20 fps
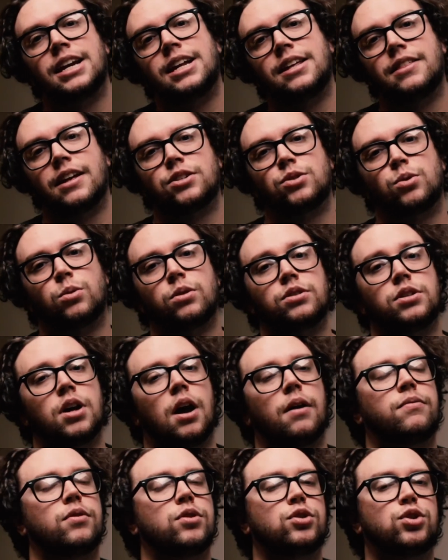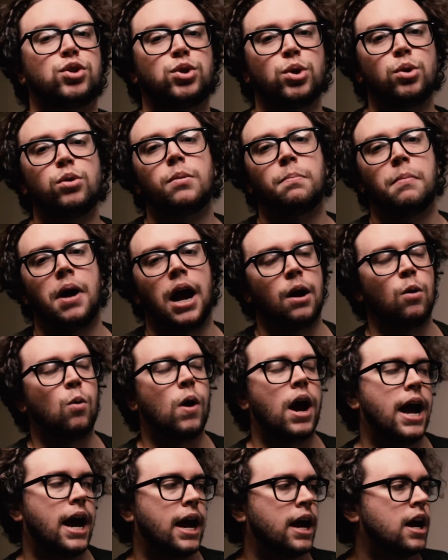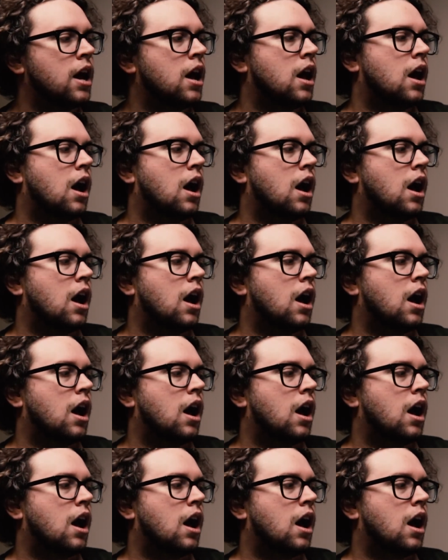any of that sort of stuff, shoot them my way.